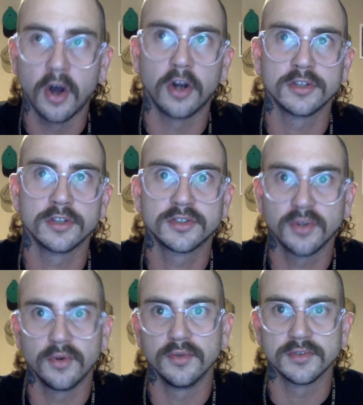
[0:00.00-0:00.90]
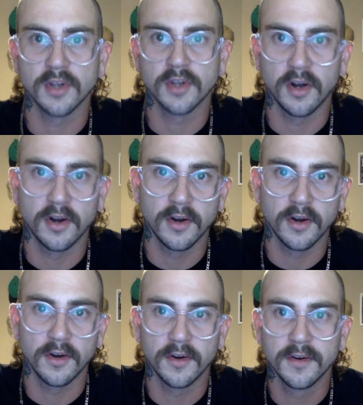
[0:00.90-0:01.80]
our souls
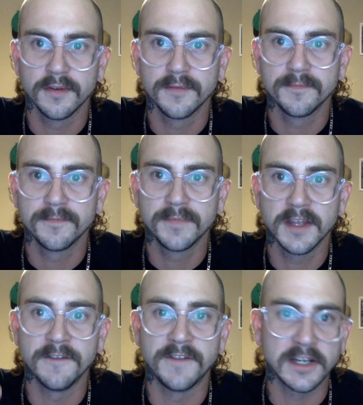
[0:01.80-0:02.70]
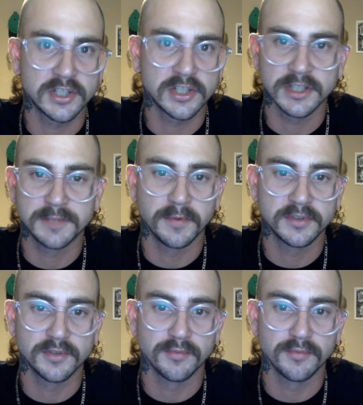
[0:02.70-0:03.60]
are eventually
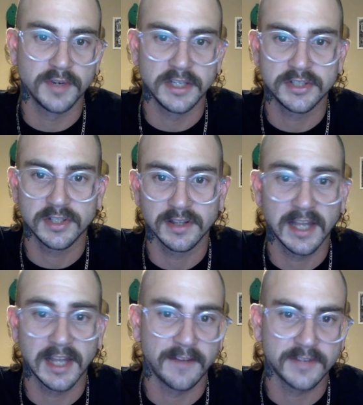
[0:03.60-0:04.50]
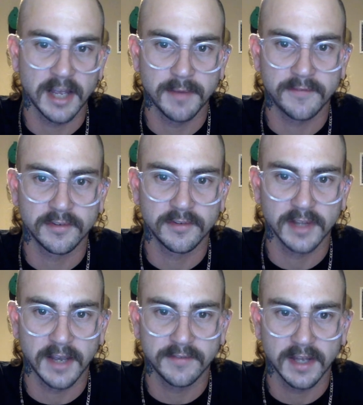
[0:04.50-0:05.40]
supposed to reach lifetime after
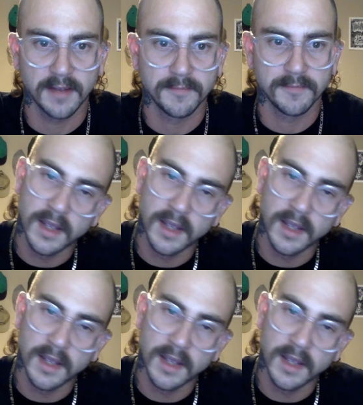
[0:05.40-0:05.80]
lifetime.